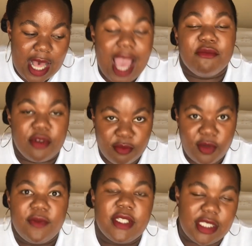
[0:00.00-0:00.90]
I
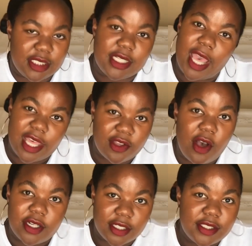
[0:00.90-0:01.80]
removed it the day I
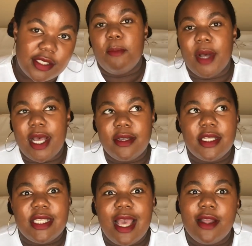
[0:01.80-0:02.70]
got it. But
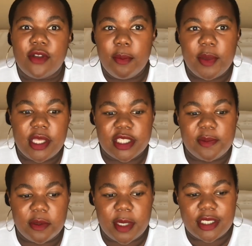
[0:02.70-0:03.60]
yeah, not being
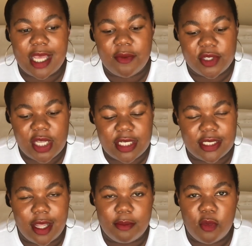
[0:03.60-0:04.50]
experimental, I wish I'd
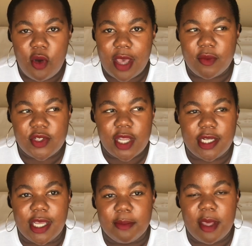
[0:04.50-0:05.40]
done more. I wish I'd
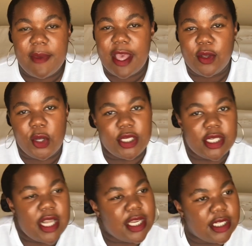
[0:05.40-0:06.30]
like maybe had gotten
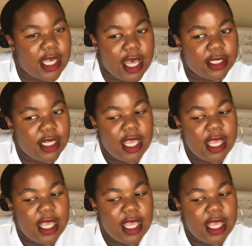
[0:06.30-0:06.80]
an undercut.